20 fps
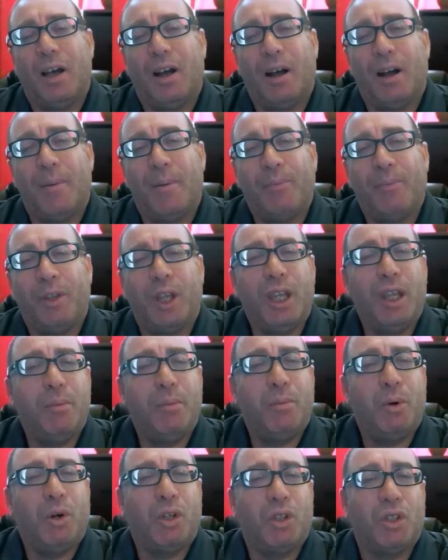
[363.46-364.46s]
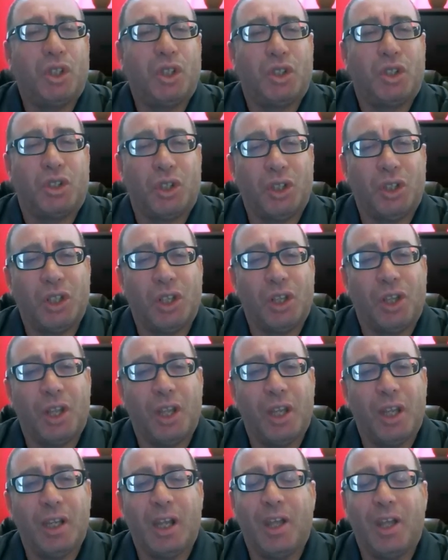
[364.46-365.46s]
um, the ebook is just written
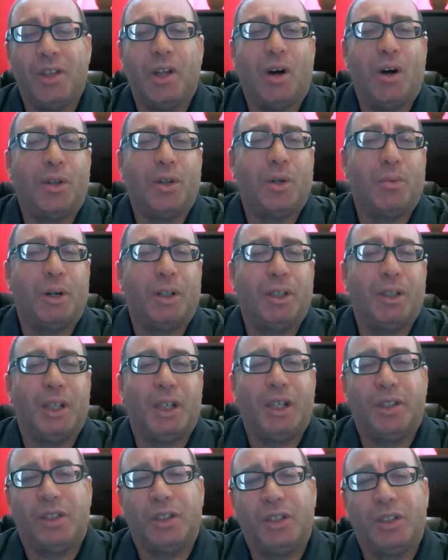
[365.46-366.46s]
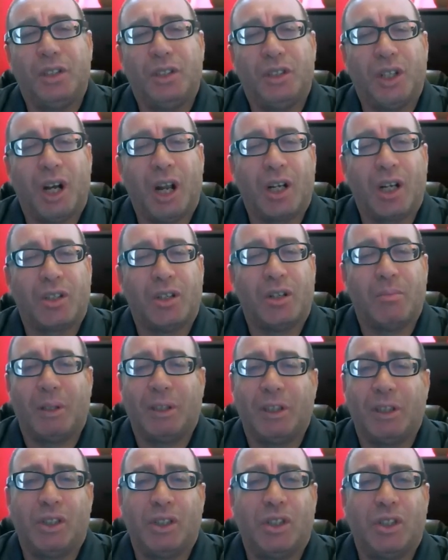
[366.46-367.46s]
thing and the other one is an interaction
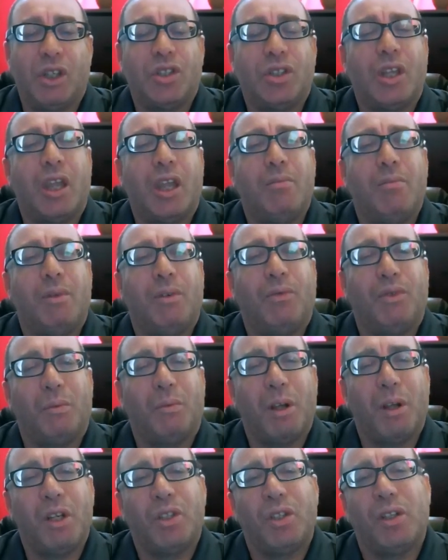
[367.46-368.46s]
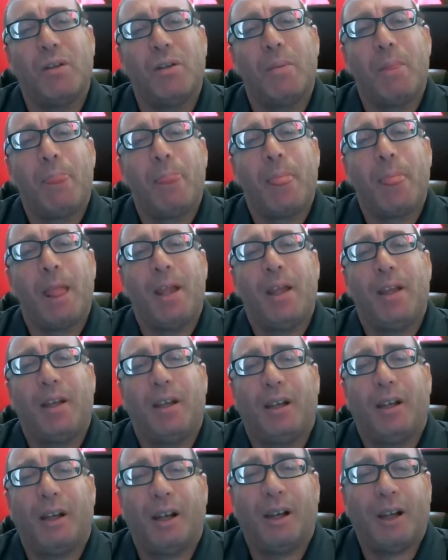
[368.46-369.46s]
but it's the same information
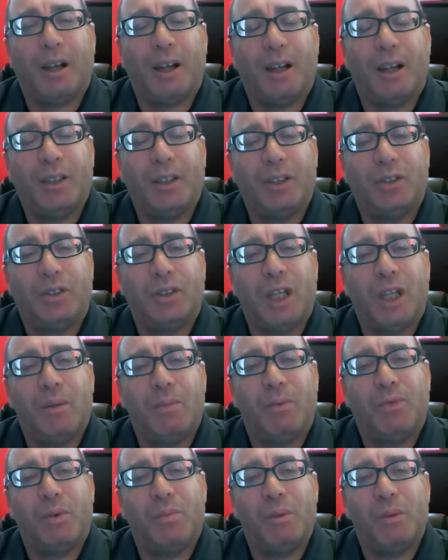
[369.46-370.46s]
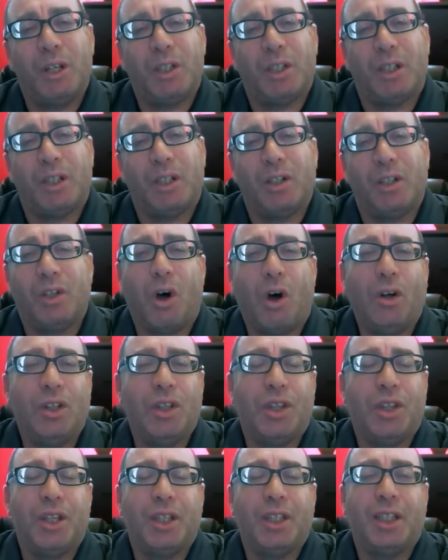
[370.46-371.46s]
uh, same information. The
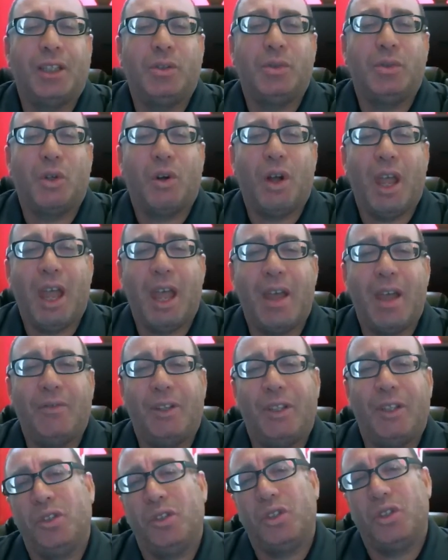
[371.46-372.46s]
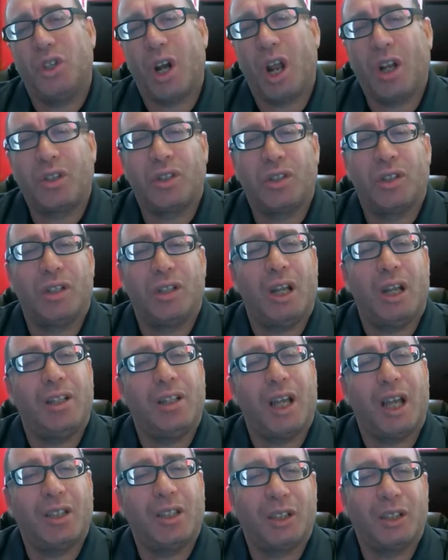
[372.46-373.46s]
only thing that you don't have is interaction
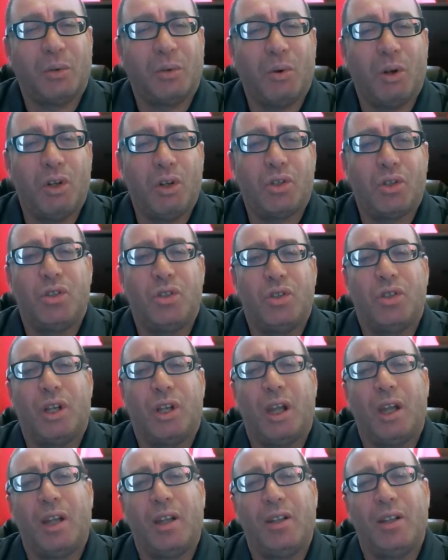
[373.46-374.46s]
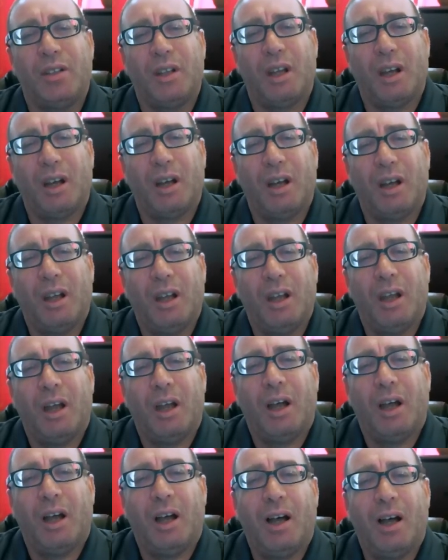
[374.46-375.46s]
and asking questions and uh,
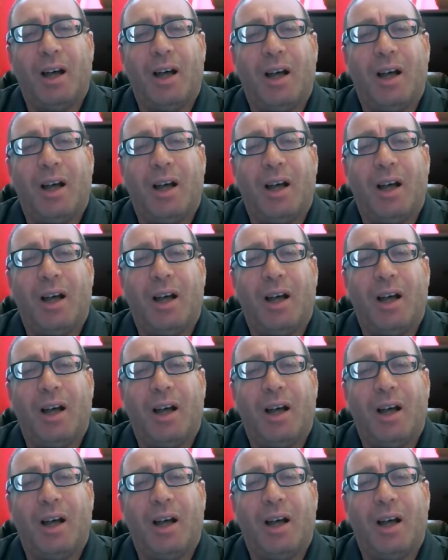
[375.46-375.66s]
uh,